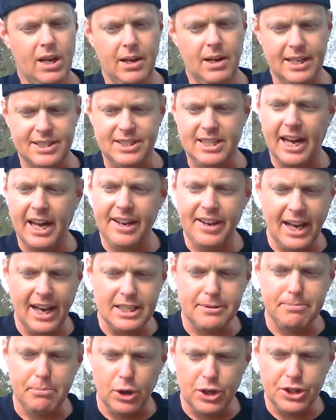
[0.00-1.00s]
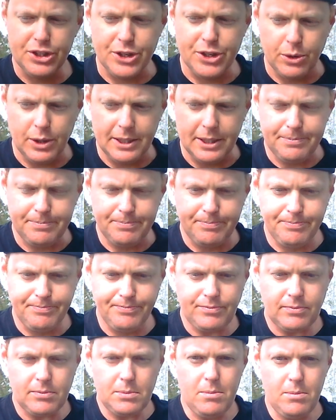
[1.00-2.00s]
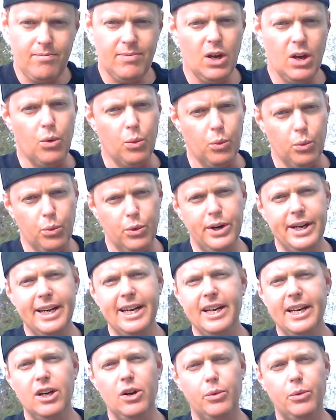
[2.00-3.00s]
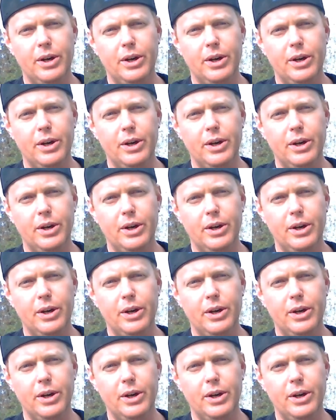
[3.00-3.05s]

It's got a nice burn to it. Real,